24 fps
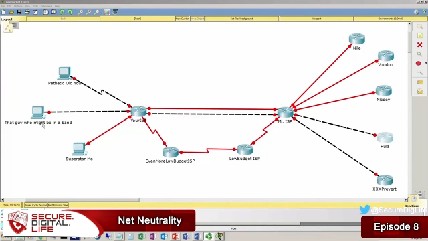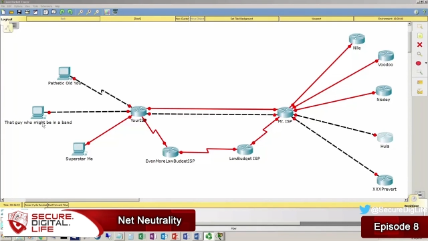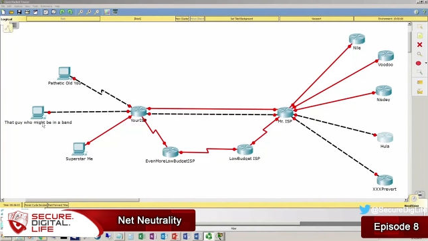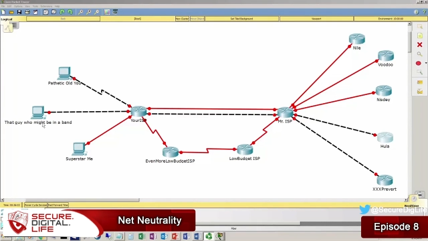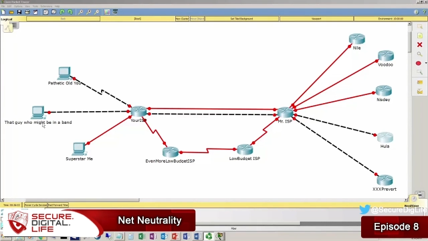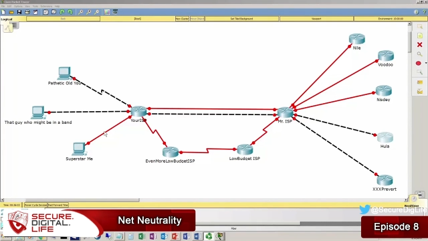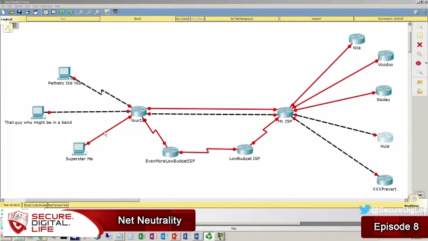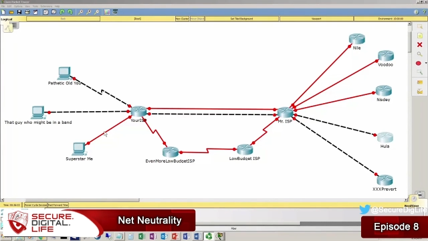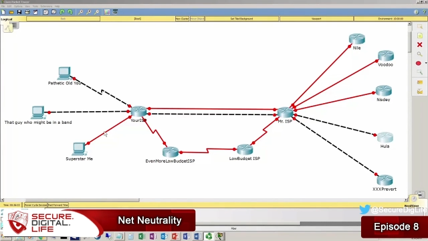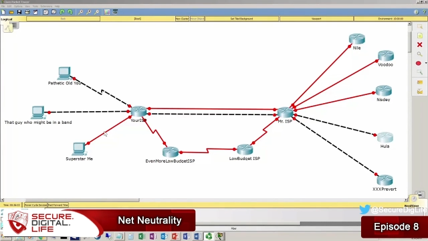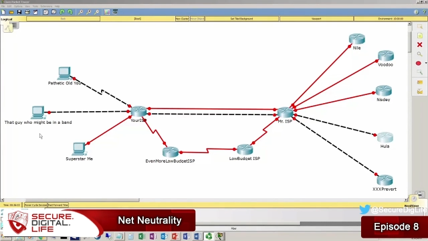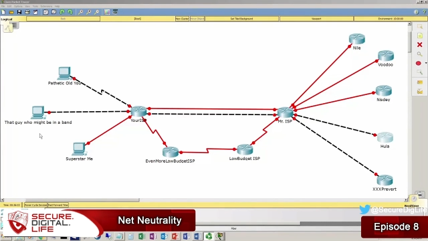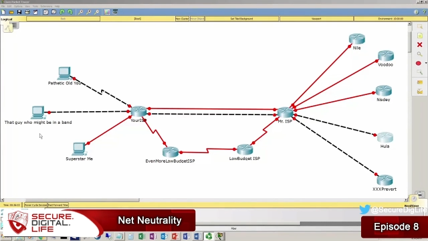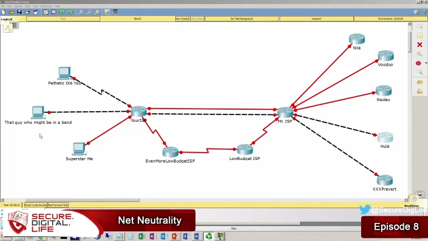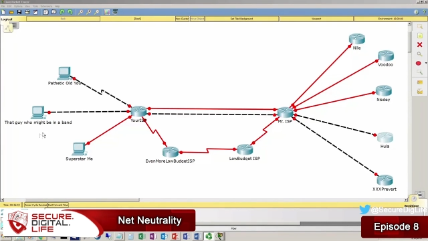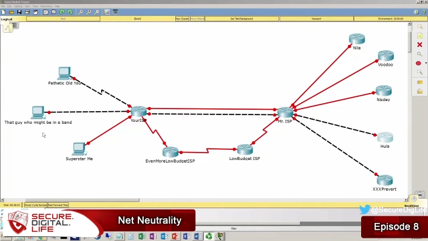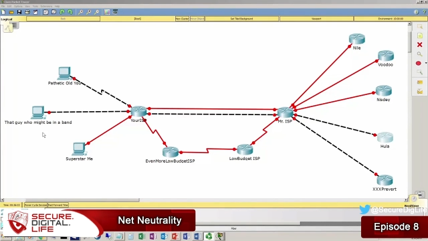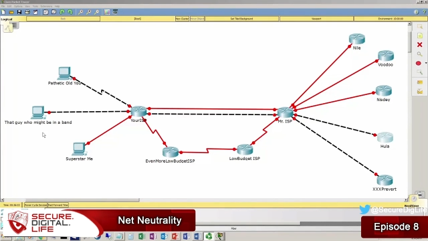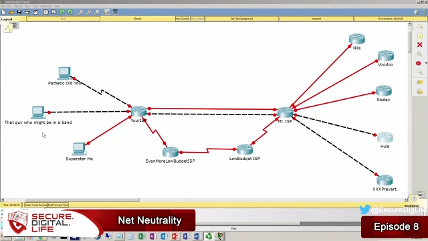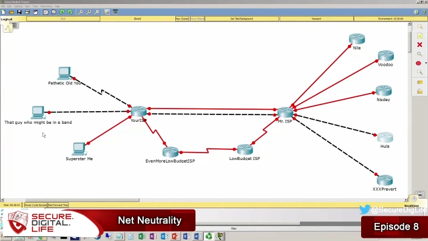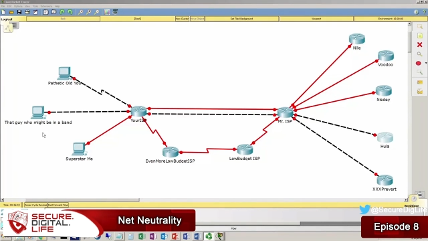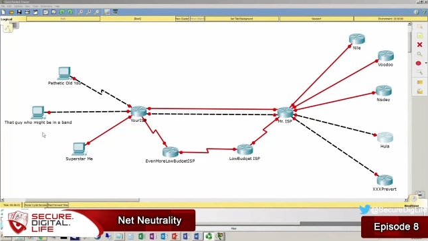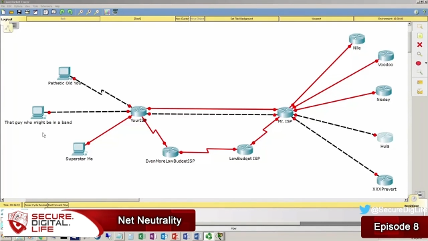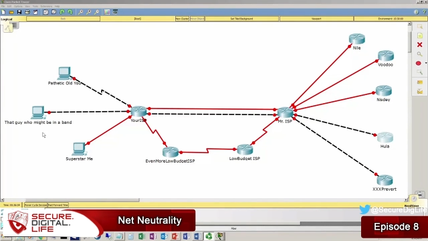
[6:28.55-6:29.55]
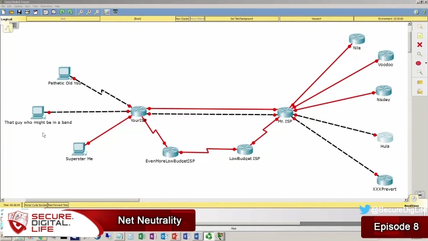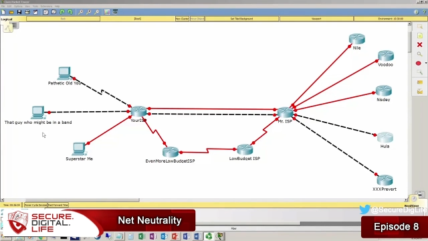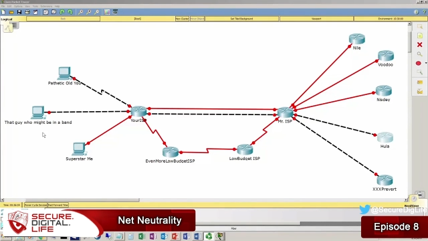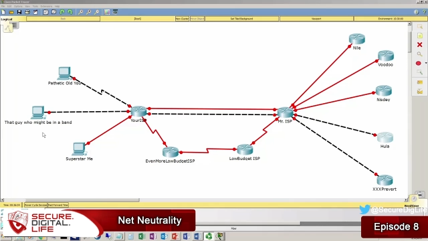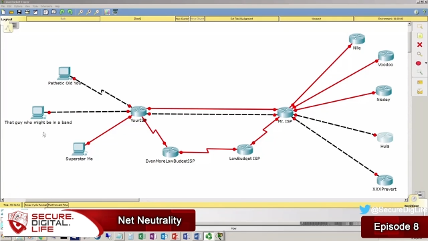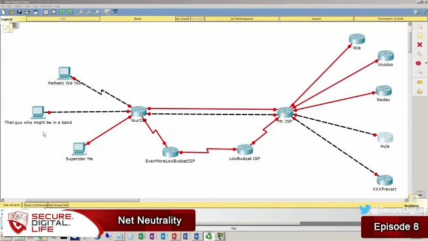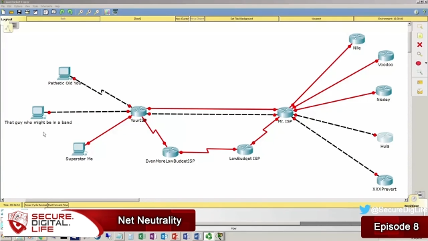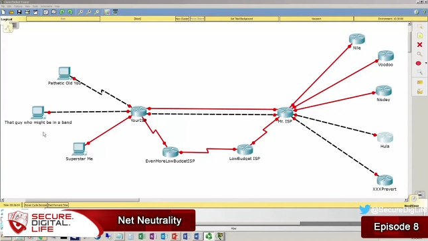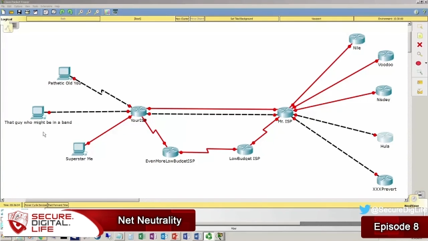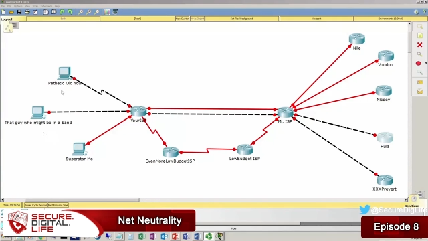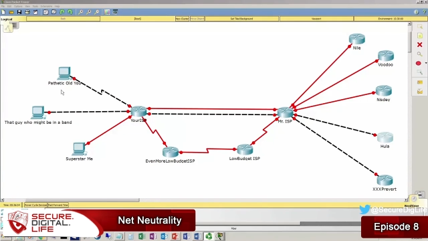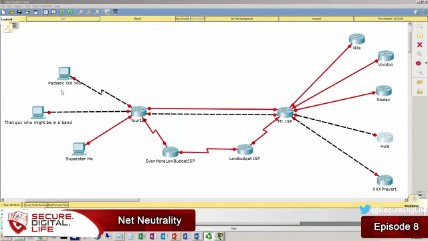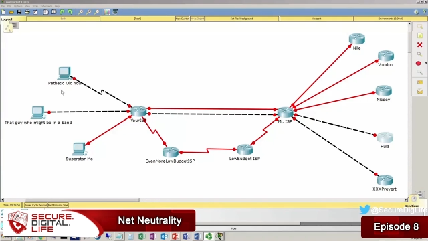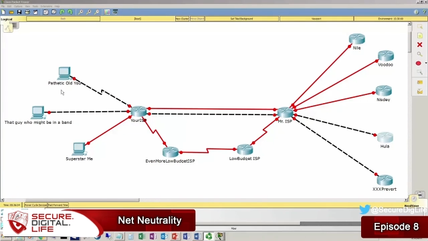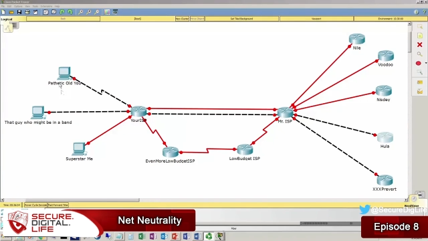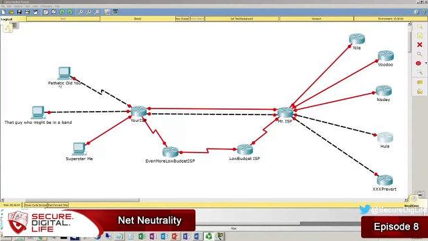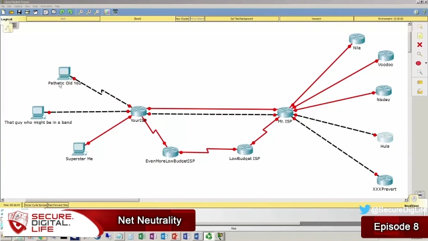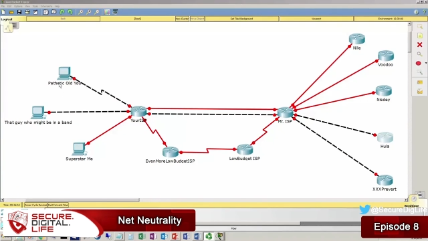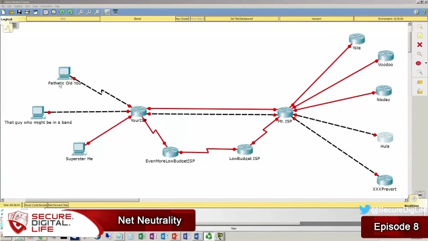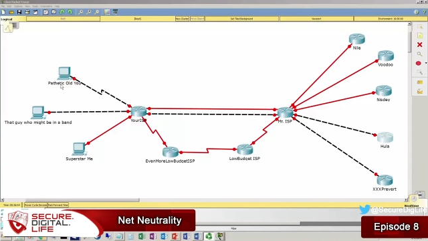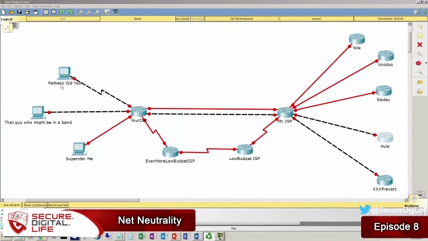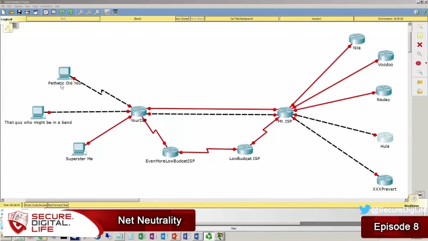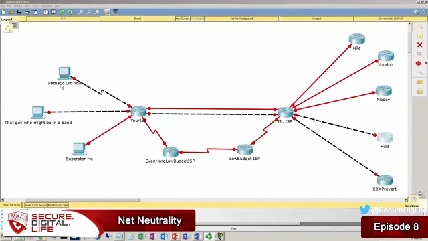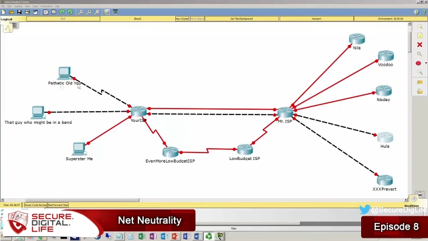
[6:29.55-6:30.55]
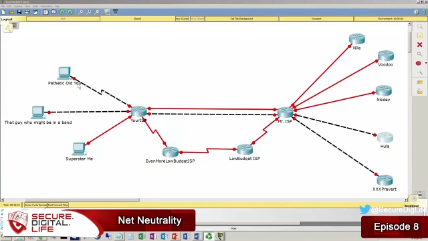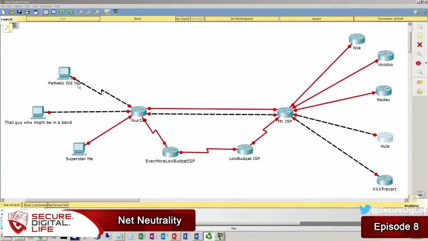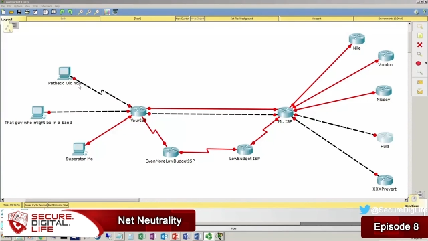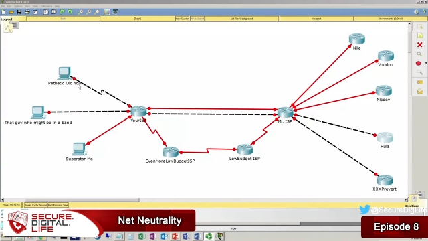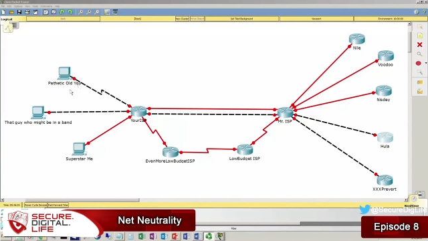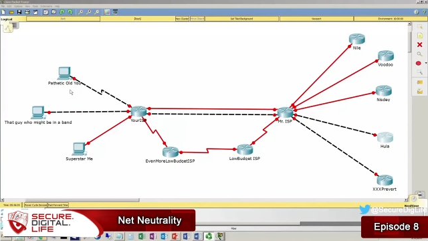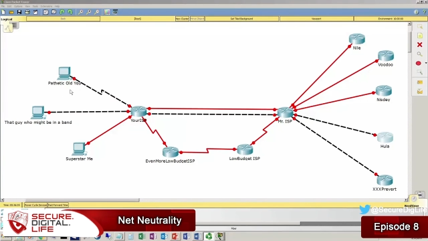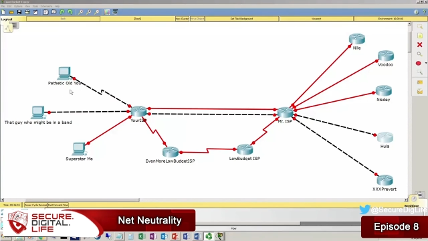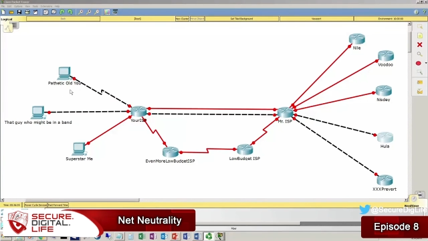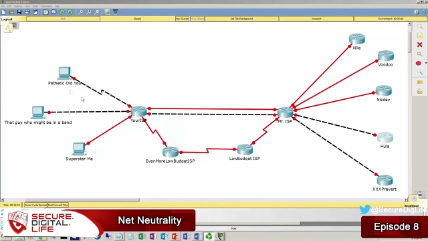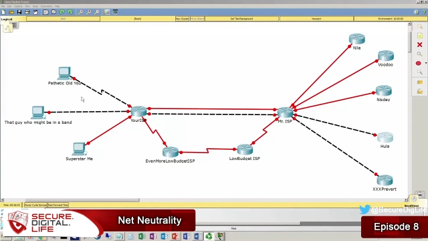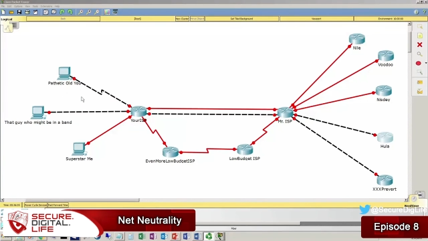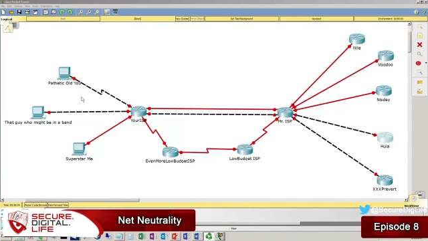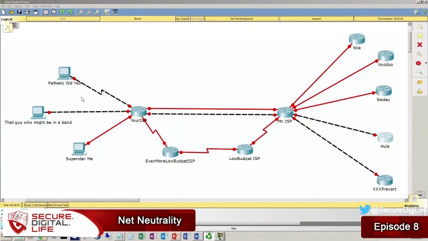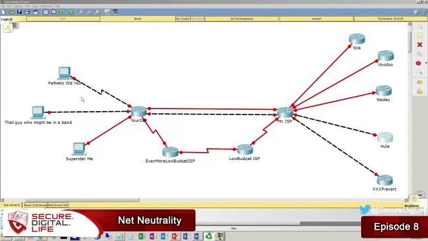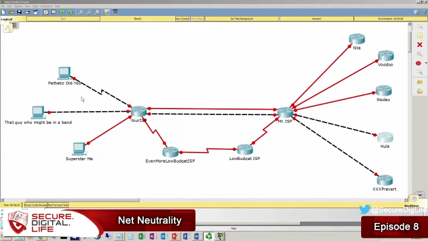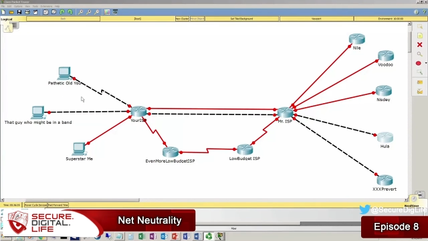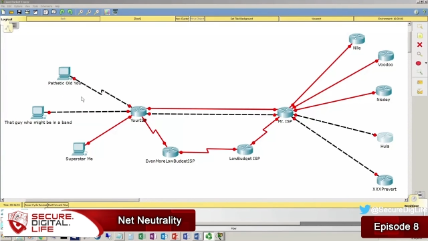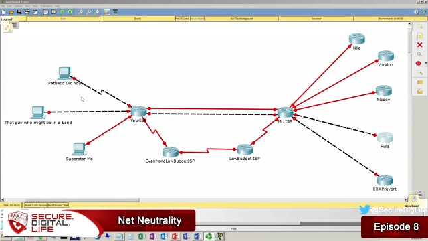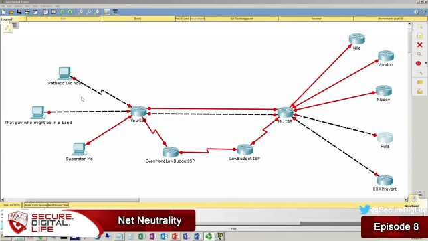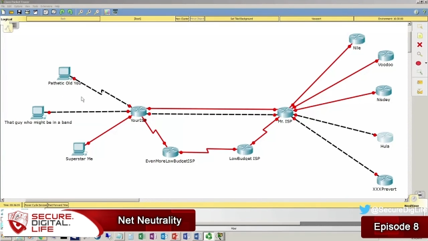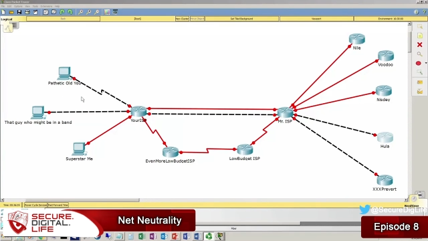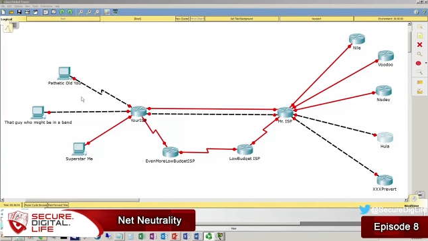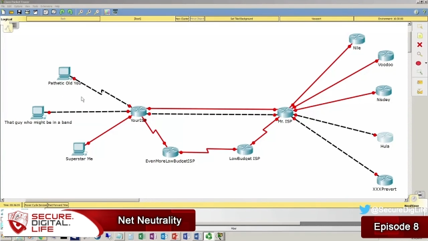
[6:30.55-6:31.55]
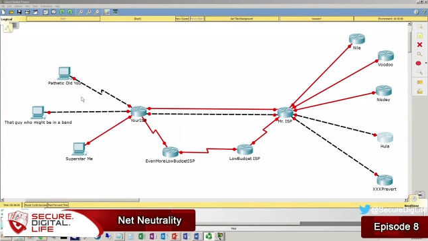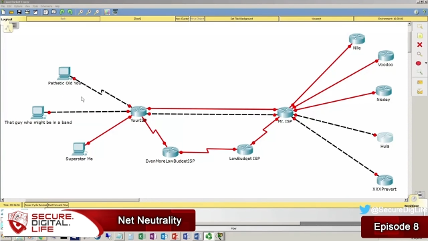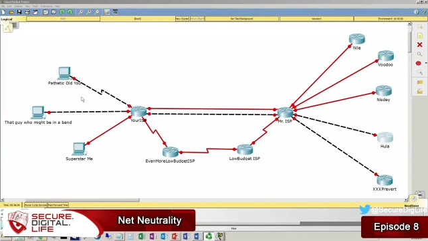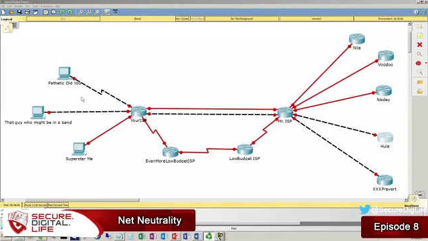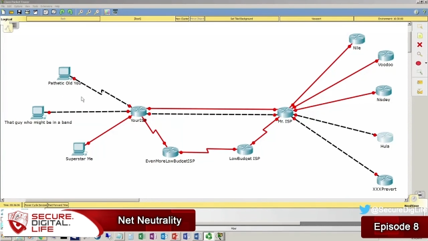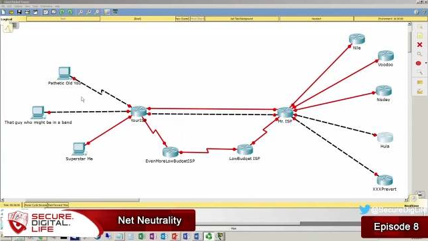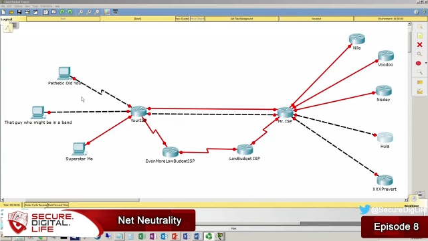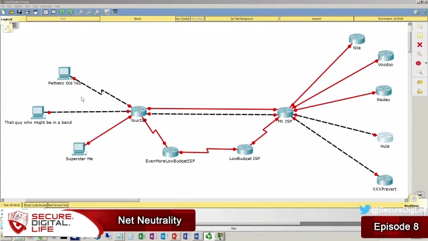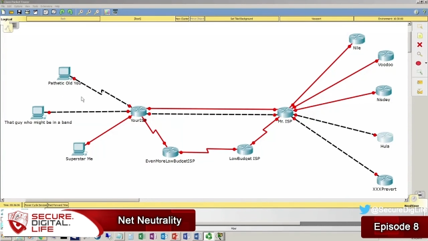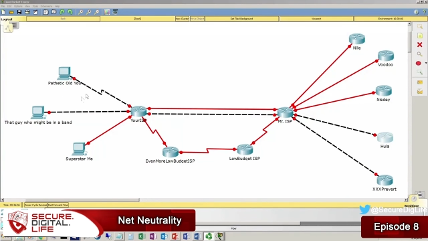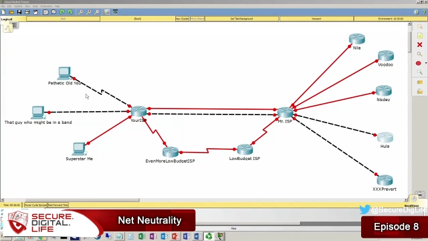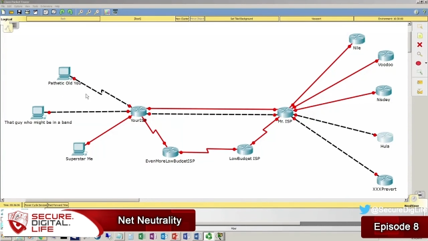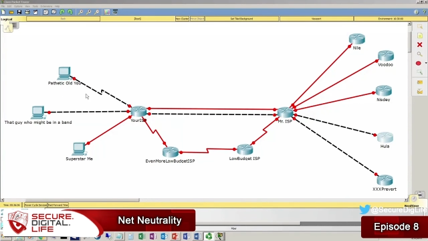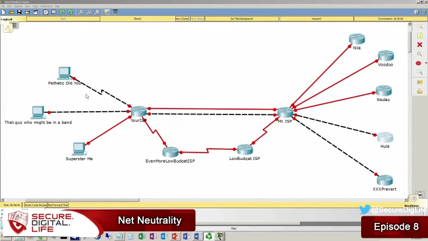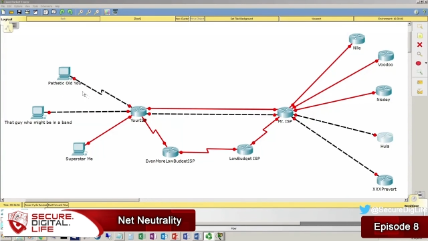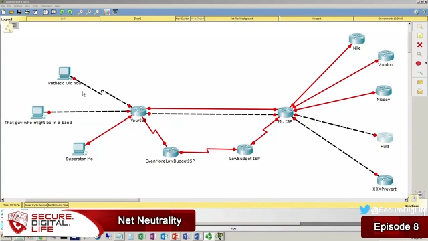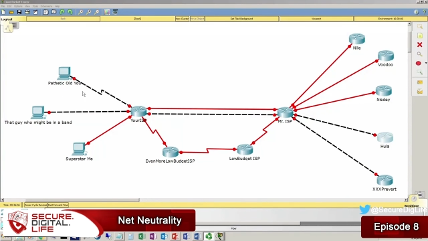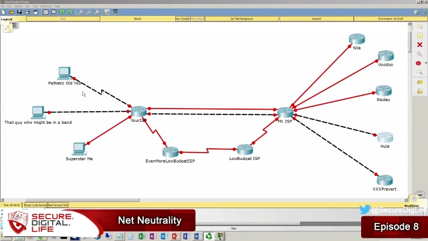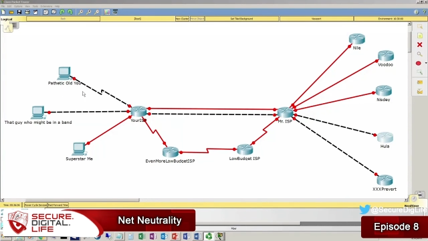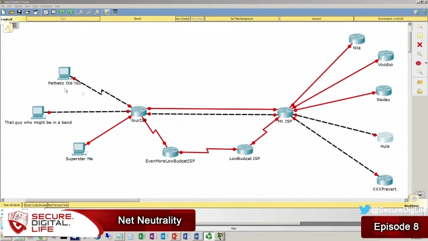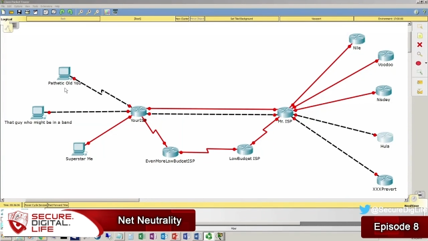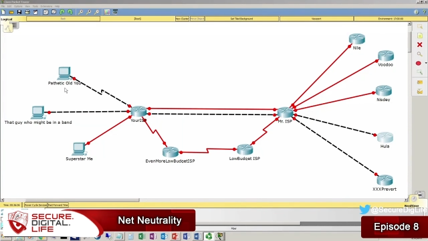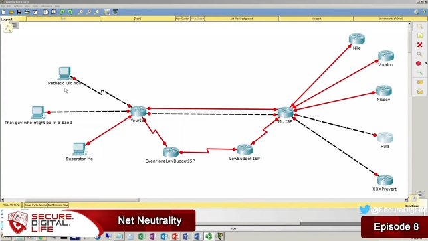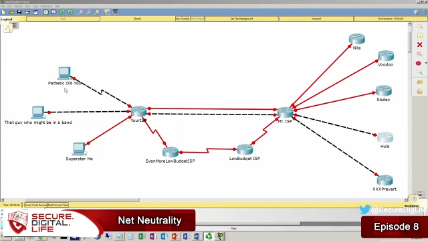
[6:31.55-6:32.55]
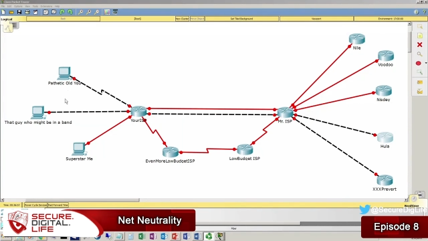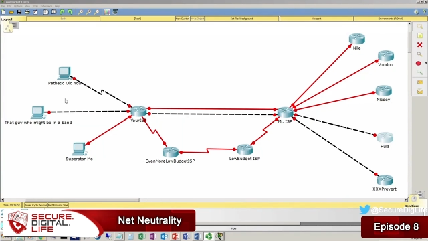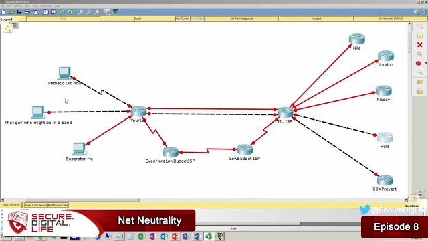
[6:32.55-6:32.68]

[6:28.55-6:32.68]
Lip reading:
No face is visible, so there are no lips to read.